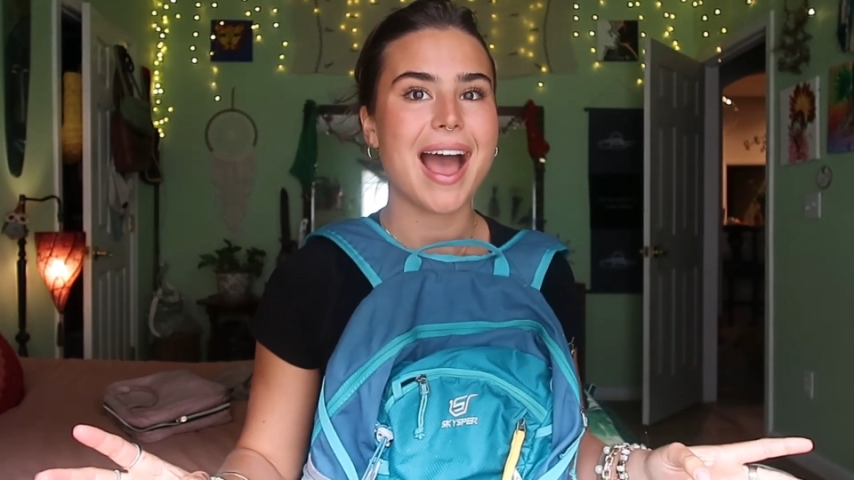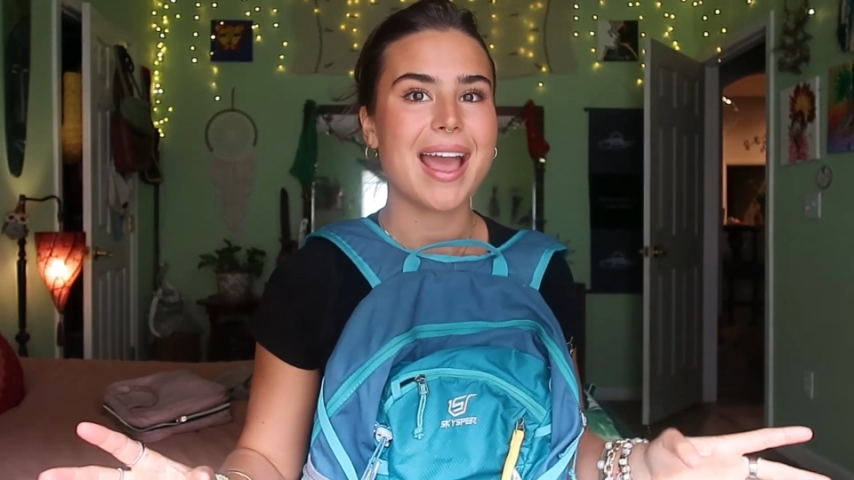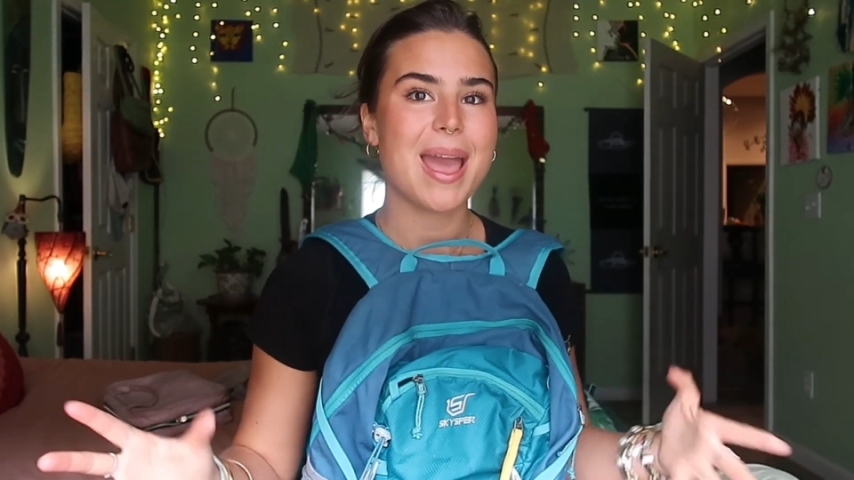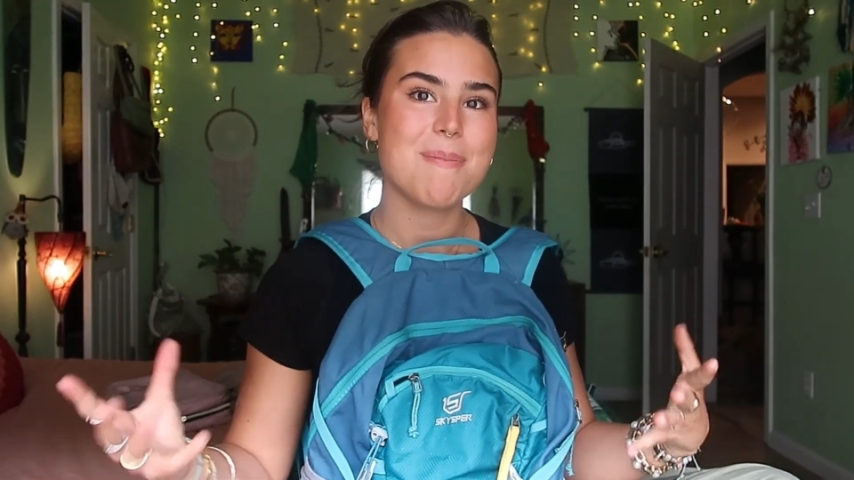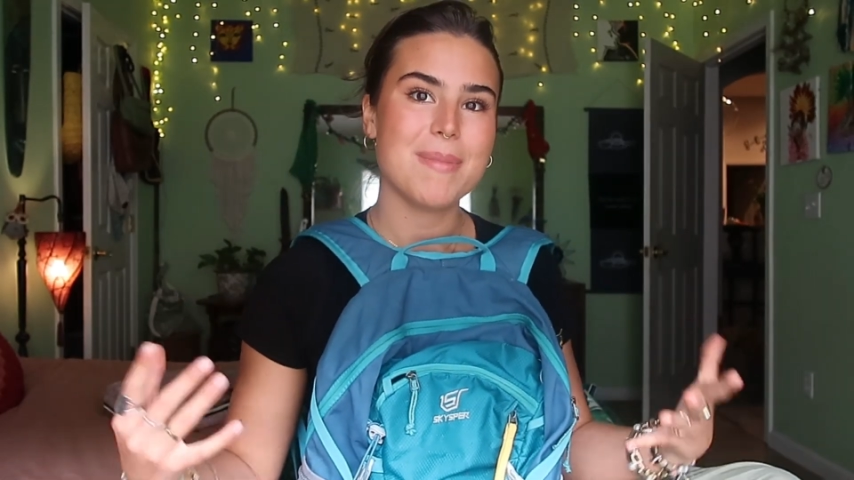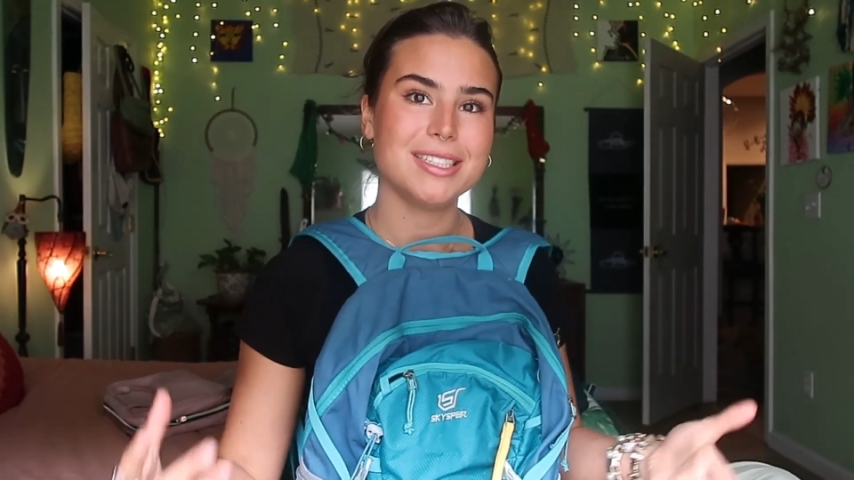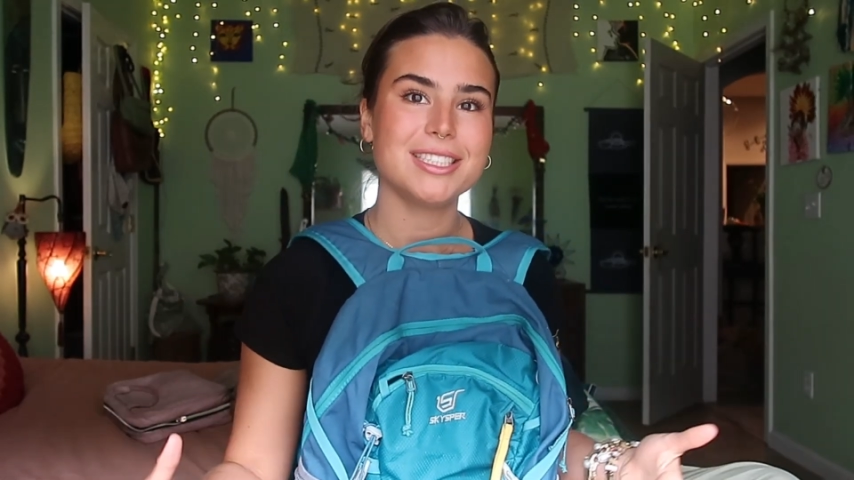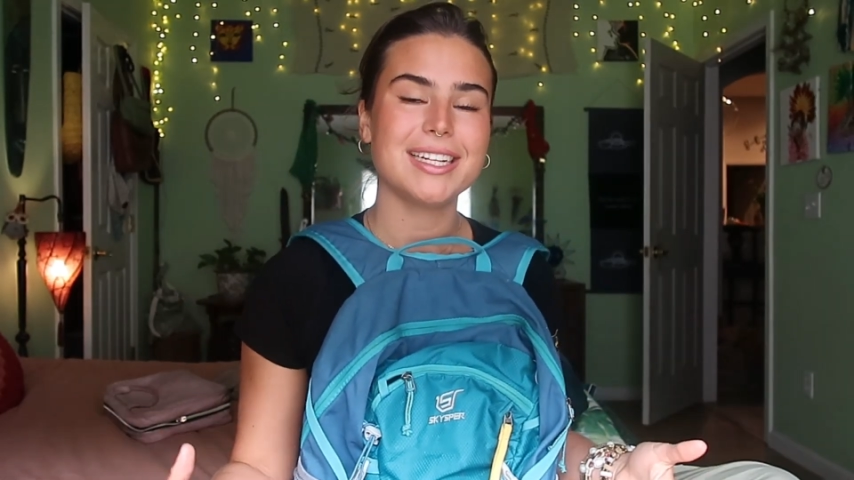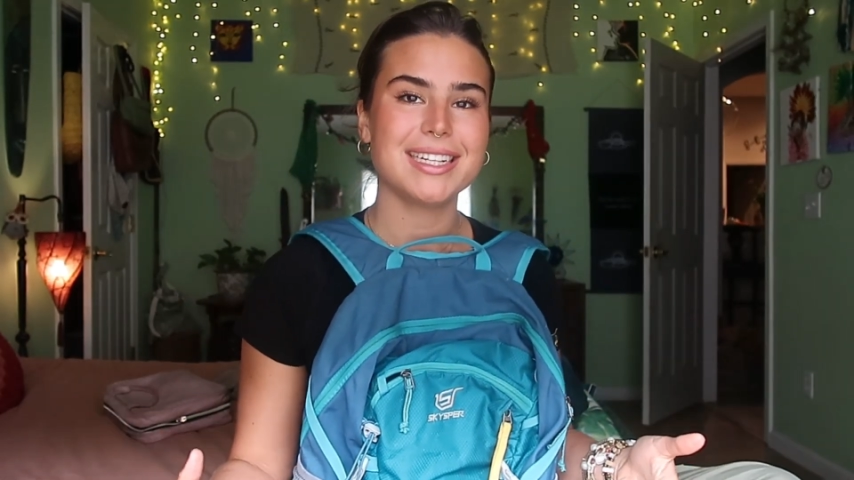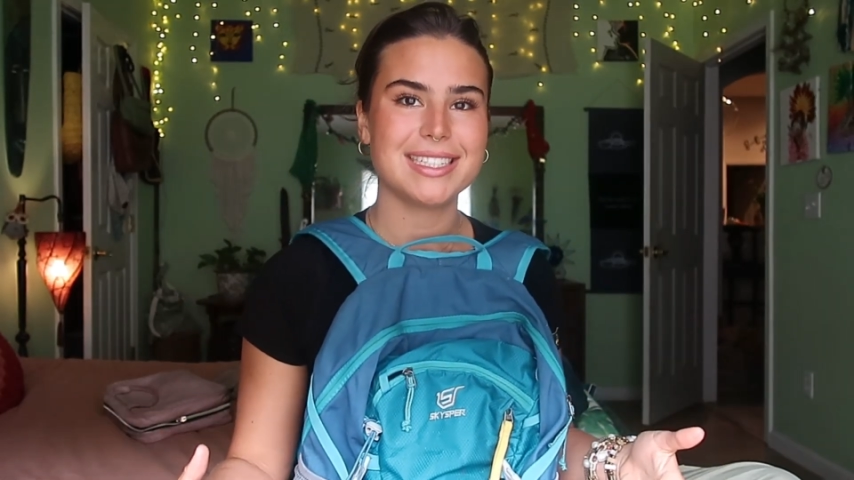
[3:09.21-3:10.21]
I am
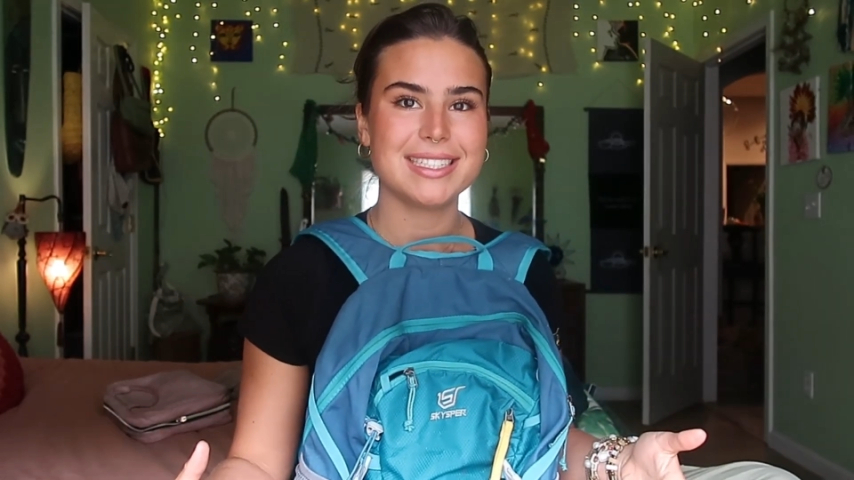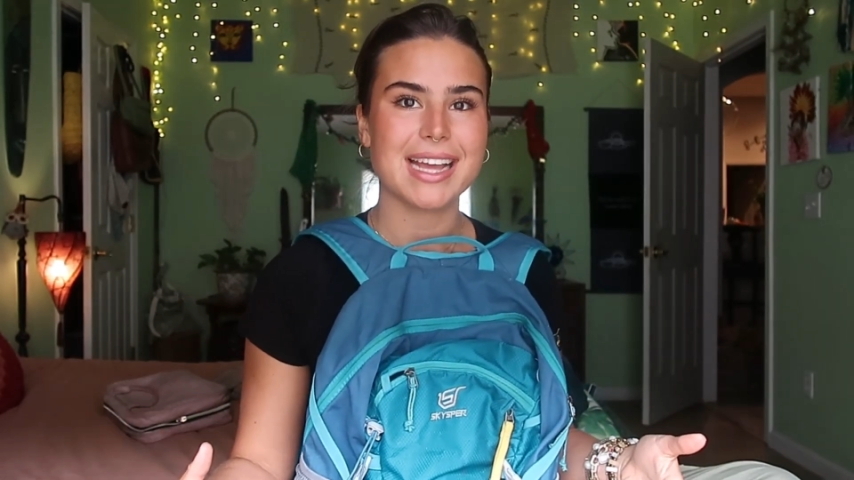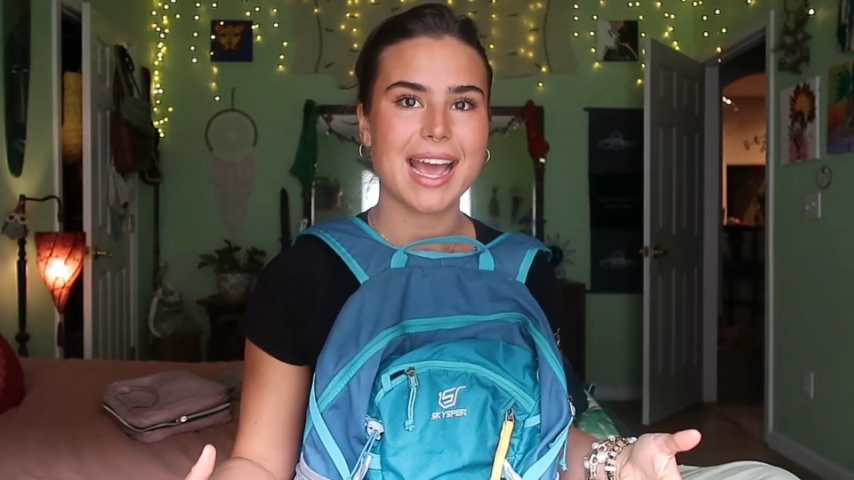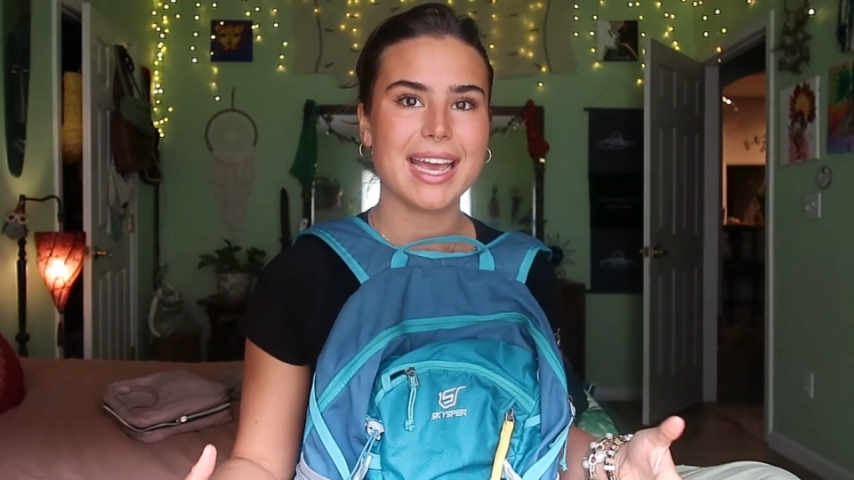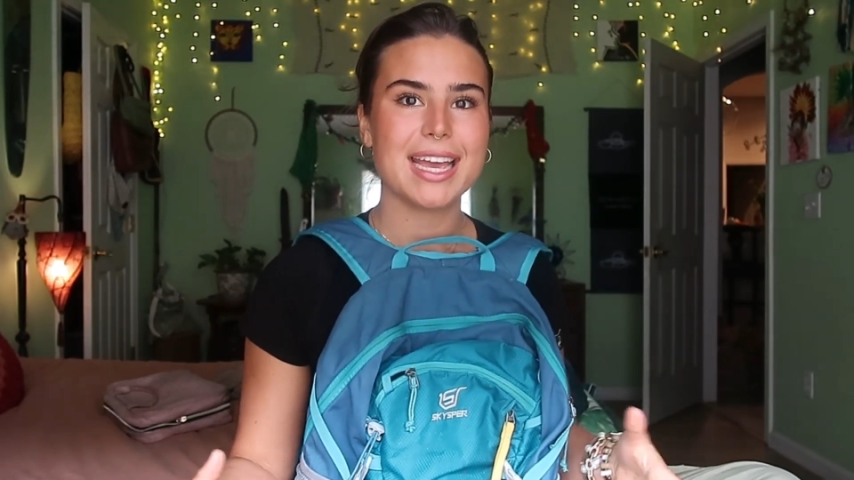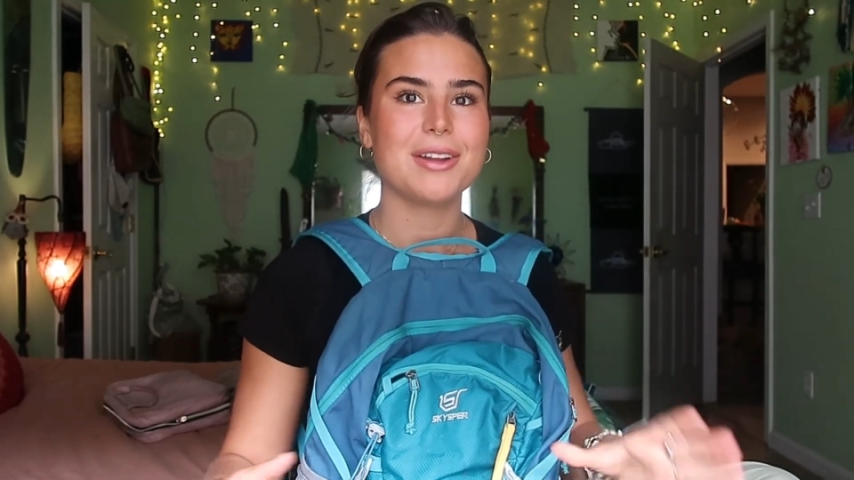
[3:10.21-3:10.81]
mentioning today.